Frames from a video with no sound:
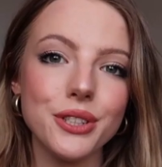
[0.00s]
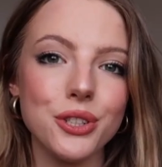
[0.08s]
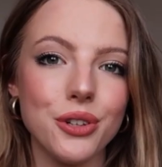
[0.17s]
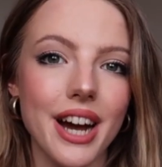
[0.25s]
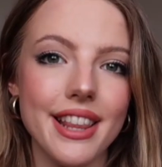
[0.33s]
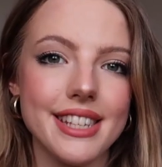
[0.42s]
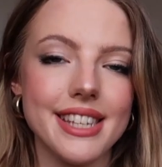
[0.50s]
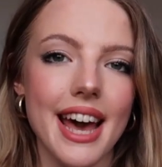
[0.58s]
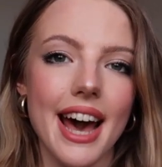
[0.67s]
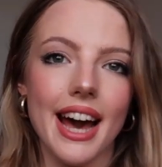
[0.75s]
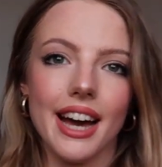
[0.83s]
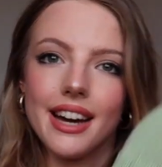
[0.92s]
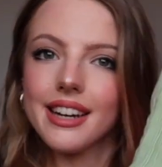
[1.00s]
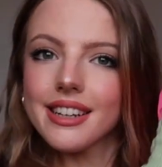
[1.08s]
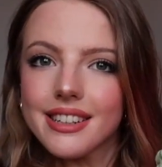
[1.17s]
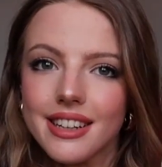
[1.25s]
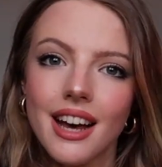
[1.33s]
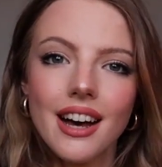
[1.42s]
try this hack
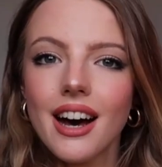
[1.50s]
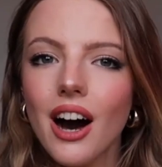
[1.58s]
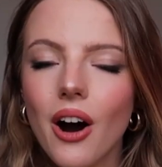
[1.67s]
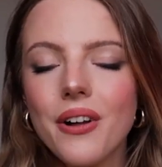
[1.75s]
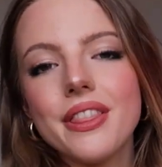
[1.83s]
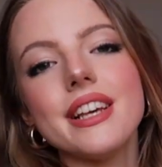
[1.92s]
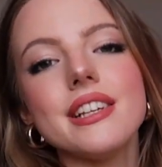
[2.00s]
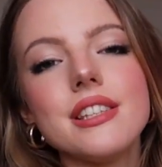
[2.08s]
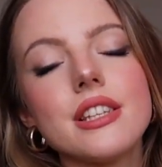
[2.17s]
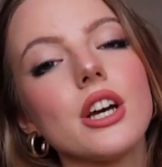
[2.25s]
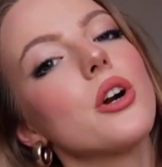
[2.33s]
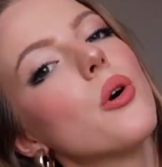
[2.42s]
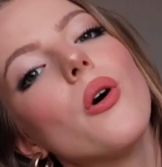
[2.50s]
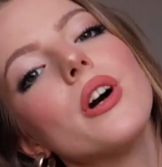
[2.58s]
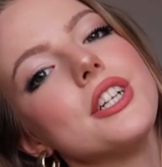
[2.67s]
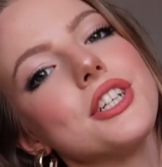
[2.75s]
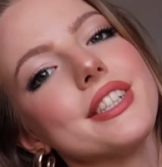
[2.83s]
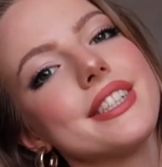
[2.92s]
on this
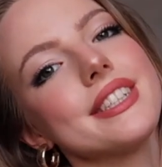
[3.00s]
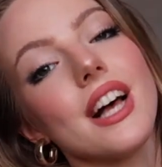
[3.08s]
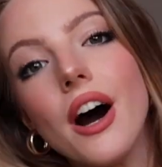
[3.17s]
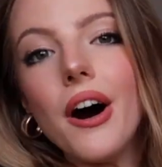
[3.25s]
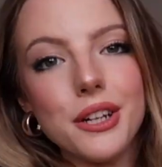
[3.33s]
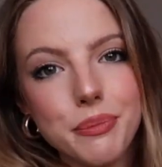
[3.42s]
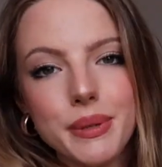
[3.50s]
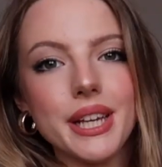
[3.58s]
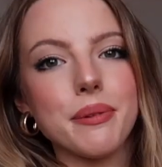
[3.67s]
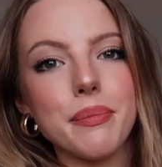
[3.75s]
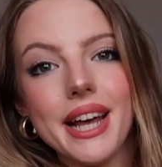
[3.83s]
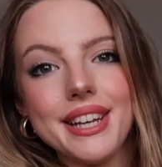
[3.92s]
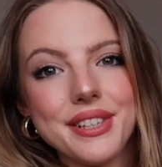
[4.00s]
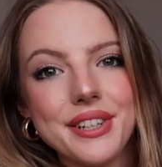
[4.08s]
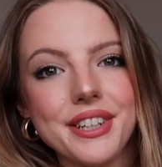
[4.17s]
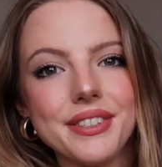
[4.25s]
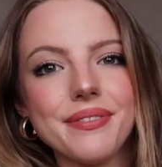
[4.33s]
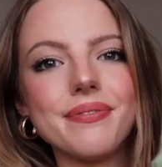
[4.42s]
gorgeous hot pink blazer.